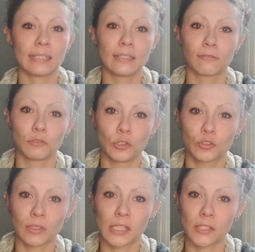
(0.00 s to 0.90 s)
enough
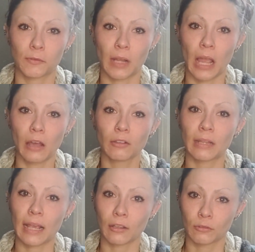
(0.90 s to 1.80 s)
nutrients for health
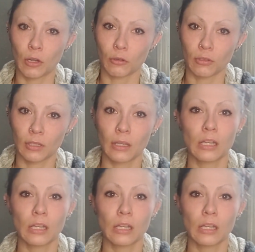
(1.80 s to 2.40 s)
and growth.